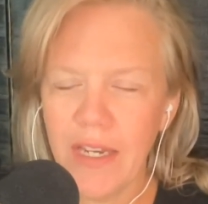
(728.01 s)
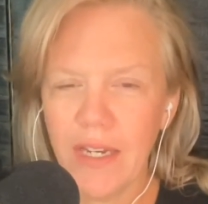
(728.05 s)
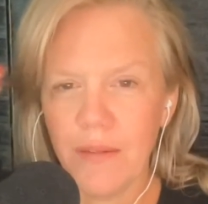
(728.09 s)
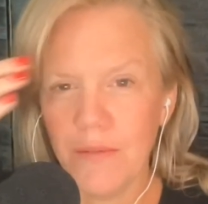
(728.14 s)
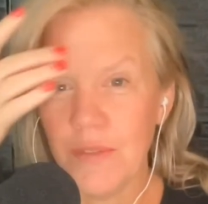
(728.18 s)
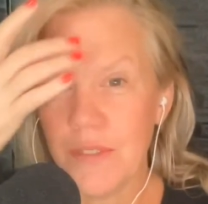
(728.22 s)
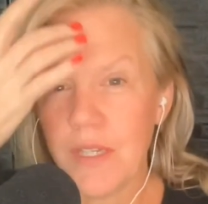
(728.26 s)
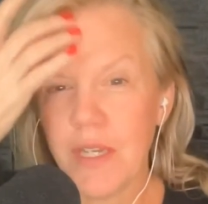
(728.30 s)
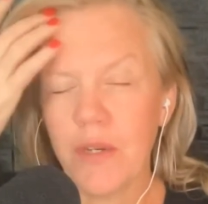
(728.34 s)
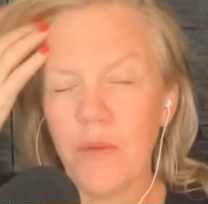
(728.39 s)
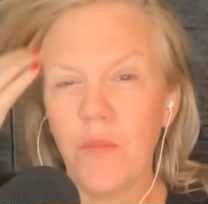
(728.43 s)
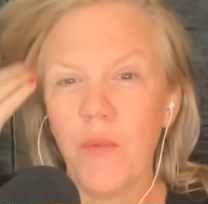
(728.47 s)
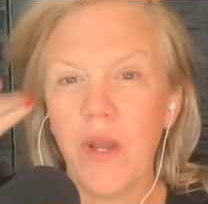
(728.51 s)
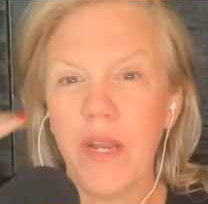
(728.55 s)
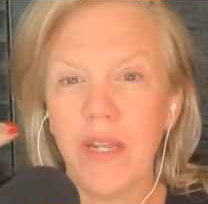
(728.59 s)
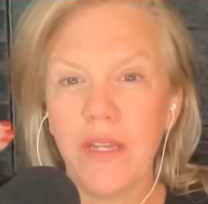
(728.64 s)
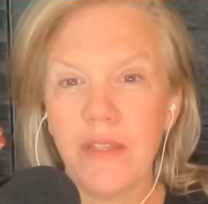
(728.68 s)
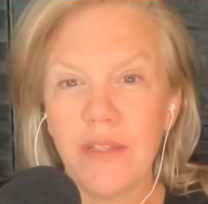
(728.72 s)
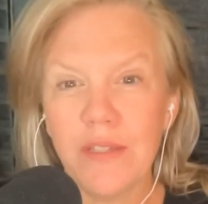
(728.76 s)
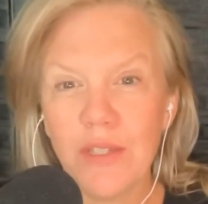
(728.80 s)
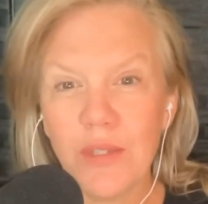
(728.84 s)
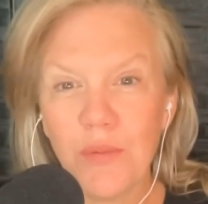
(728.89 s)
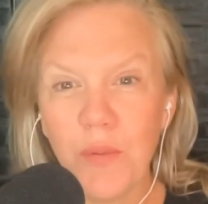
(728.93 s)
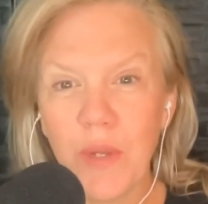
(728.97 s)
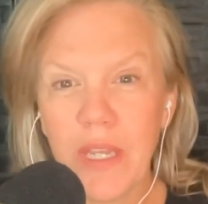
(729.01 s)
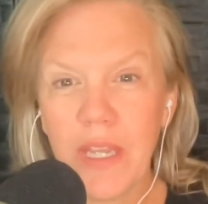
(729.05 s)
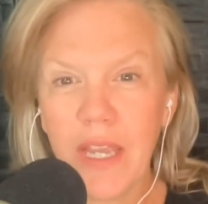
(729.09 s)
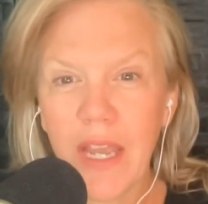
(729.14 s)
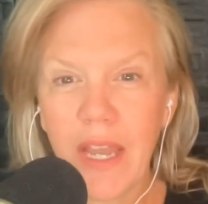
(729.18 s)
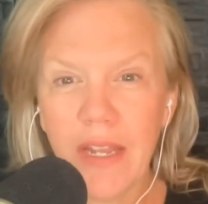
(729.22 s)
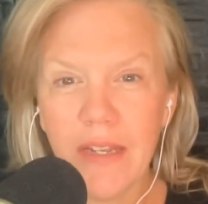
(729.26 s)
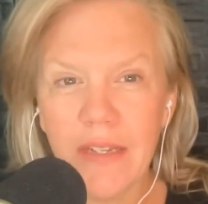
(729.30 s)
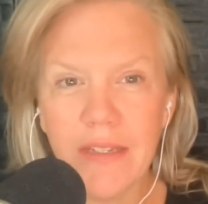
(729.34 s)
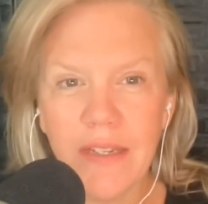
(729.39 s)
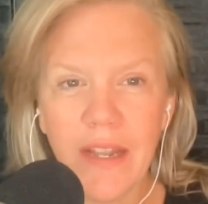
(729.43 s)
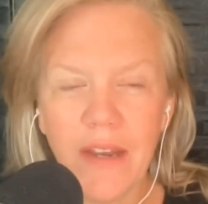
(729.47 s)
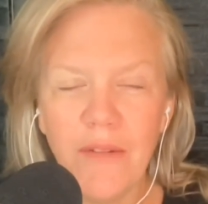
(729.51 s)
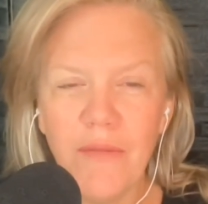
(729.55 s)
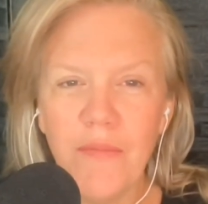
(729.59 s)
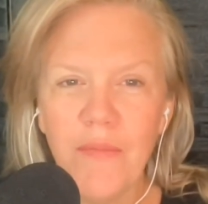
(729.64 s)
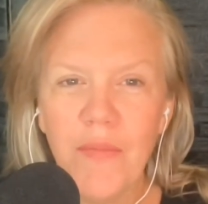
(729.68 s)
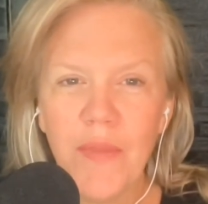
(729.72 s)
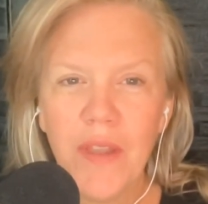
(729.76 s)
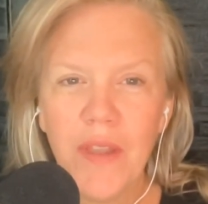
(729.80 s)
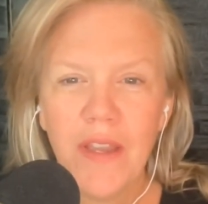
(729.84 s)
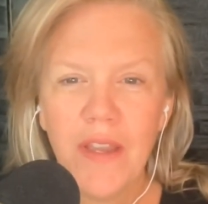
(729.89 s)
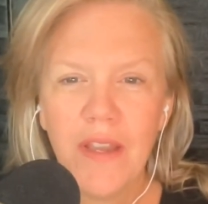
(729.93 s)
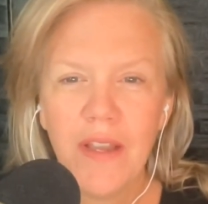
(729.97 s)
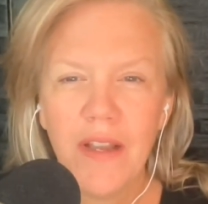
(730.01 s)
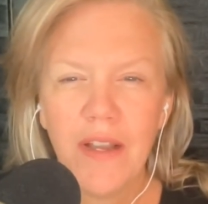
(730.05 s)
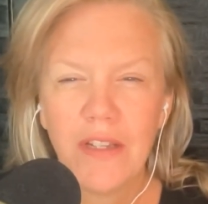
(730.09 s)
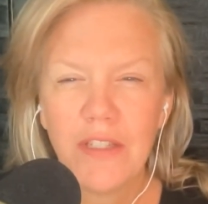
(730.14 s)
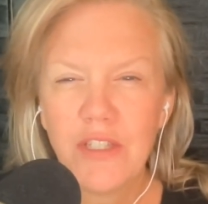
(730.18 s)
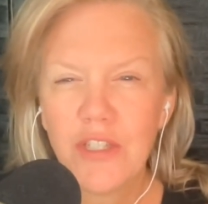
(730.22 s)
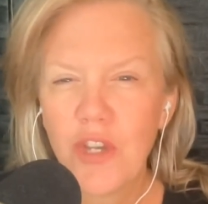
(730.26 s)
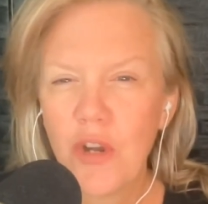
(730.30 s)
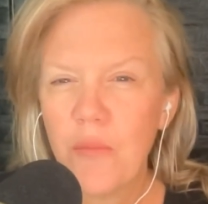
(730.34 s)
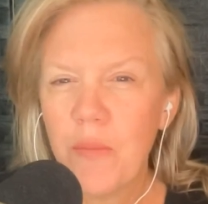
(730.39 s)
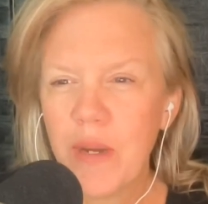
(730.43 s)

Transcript: I was at a wedding this weekend, and so